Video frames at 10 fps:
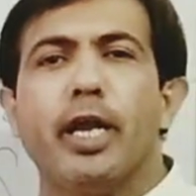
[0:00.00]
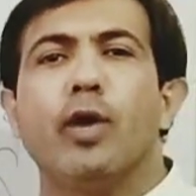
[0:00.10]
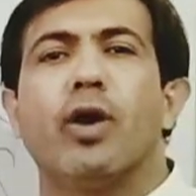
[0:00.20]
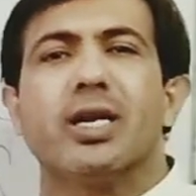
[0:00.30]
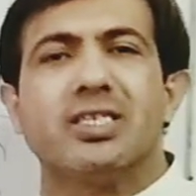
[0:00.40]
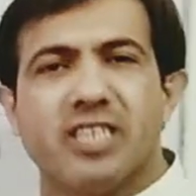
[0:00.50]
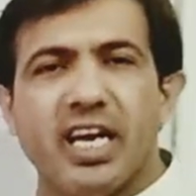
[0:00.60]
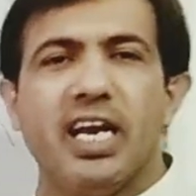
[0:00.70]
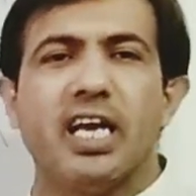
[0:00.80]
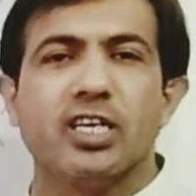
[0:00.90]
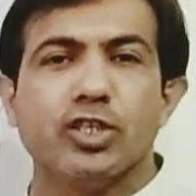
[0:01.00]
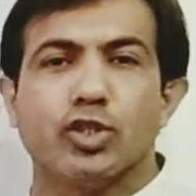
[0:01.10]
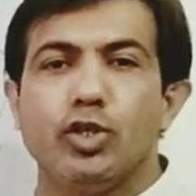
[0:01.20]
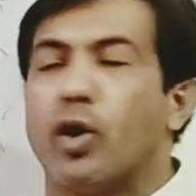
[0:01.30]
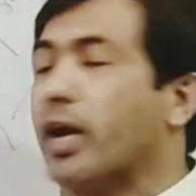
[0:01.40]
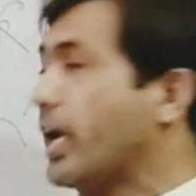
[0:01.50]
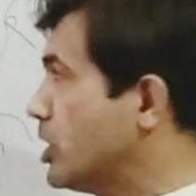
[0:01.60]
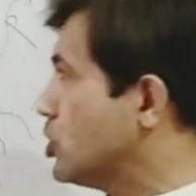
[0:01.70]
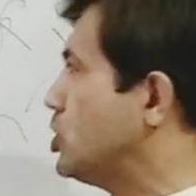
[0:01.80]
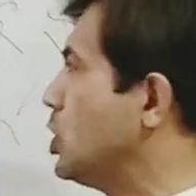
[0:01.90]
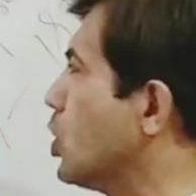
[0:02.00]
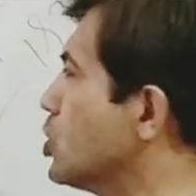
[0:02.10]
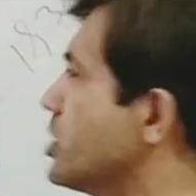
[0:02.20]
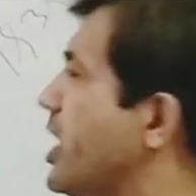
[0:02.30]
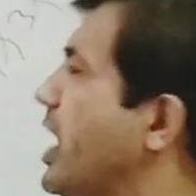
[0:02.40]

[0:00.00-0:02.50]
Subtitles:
your dealings, your NGOs,